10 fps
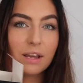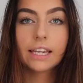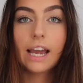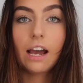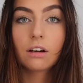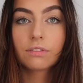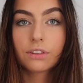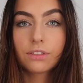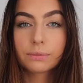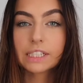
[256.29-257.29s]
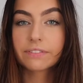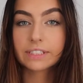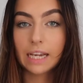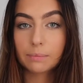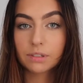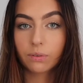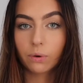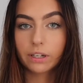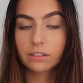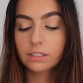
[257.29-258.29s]
They have 3 different types of
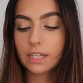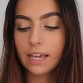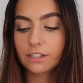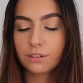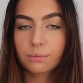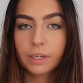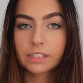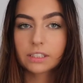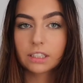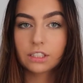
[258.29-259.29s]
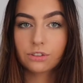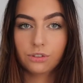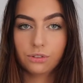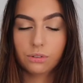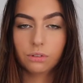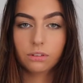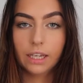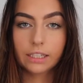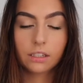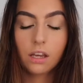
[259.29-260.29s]
oils, and you basically do
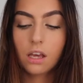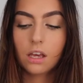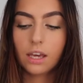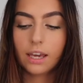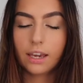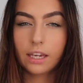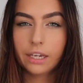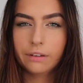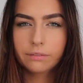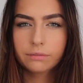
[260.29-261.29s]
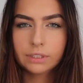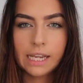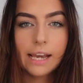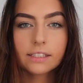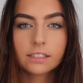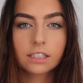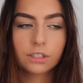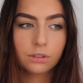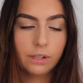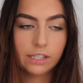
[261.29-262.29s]
like a test,
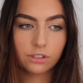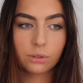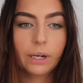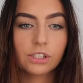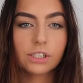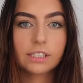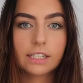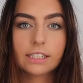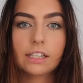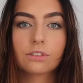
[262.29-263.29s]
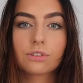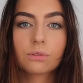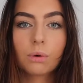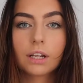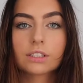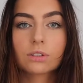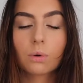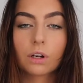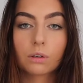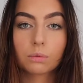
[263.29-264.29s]
like you answer questions and it tells you what
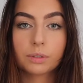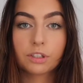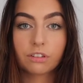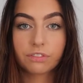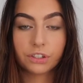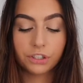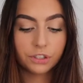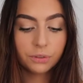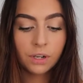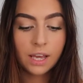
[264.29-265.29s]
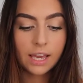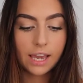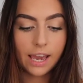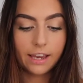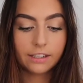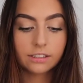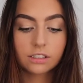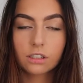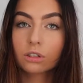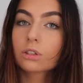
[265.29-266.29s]
oil will be good for you.
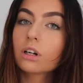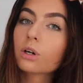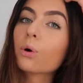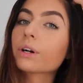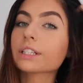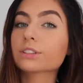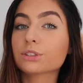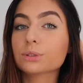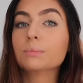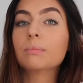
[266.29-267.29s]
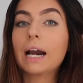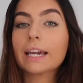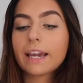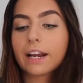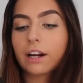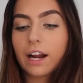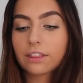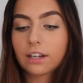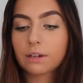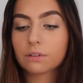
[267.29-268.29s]
And according to my hair, I
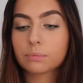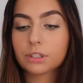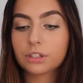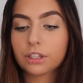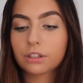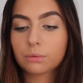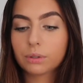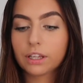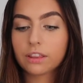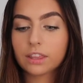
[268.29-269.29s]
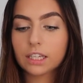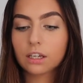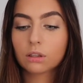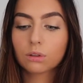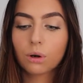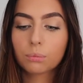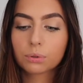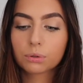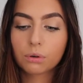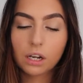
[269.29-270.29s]
thought I would be good with the low
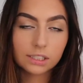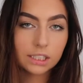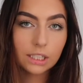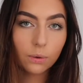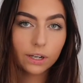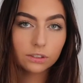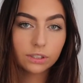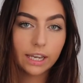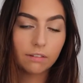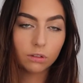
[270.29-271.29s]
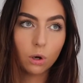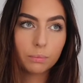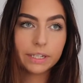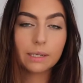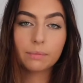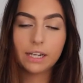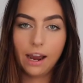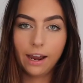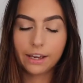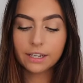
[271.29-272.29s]
porosity oil. So they have low, medium, and
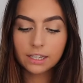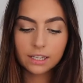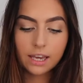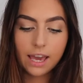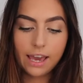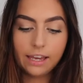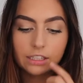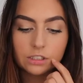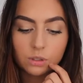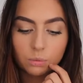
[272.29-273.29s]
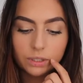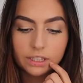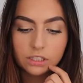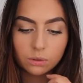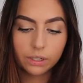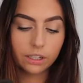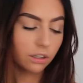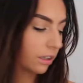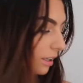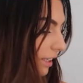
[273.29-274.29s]
high. And with this
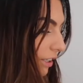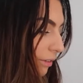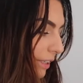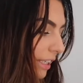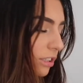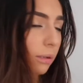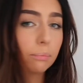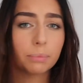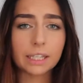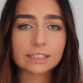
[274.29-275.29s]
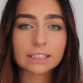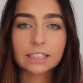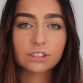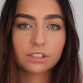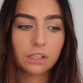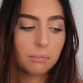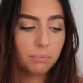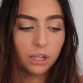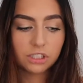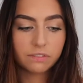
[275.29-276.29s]
oil, the ingredients are basically just a
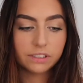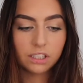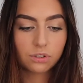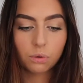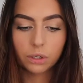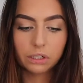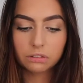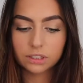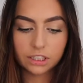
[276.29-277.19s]
bunch of essential oils.